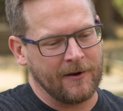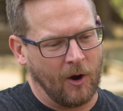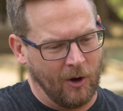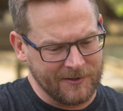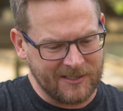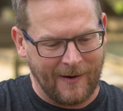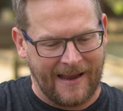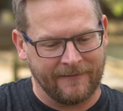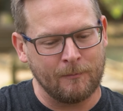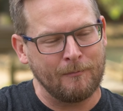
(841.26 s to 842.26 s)
and also
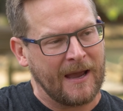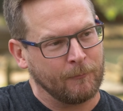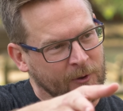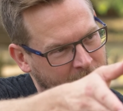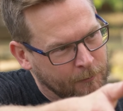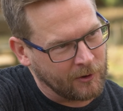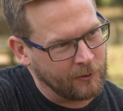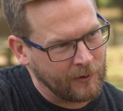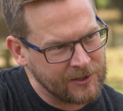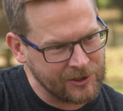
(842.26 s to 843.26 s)
have it map with the
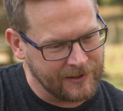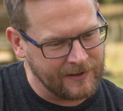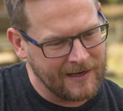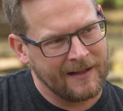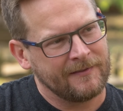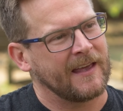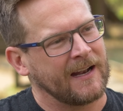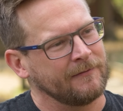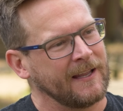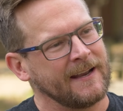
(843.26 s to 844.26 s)
progression that
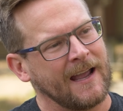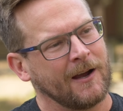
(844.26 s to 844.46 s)
I've laid